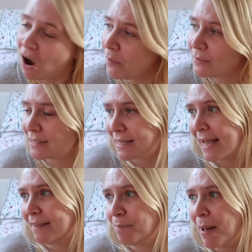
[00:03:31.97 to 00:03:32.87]
I would
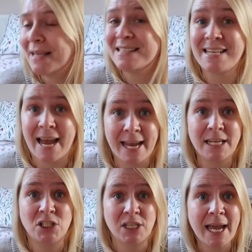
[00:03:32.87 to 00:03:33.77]
say the best
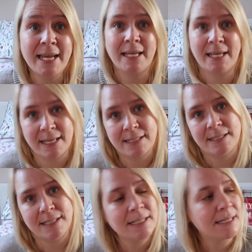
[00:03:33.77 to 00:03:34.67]
age to take kids
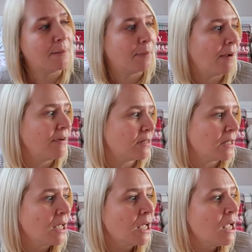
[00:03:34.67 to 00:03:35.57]
to Disneyland Paris
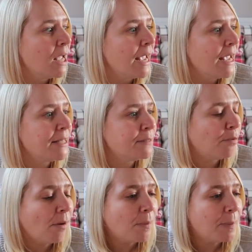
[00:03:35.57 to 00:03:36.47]
is
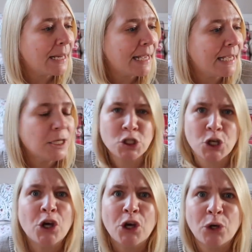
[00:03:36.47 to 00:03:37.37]
probably
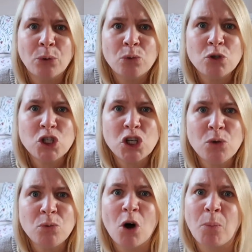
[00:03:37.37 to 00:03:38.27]
two,
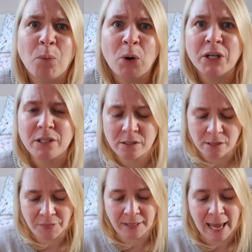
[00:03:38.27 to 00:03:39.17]
two upwards.
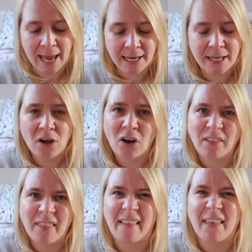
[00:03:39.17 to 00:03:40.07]
I think any younger
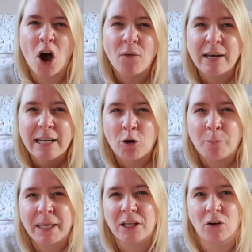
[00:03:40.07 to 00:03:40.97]
than that, they are a little
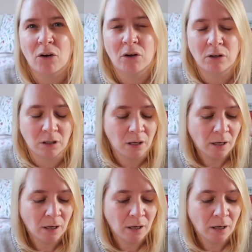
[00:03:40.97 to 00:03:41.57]
bit young.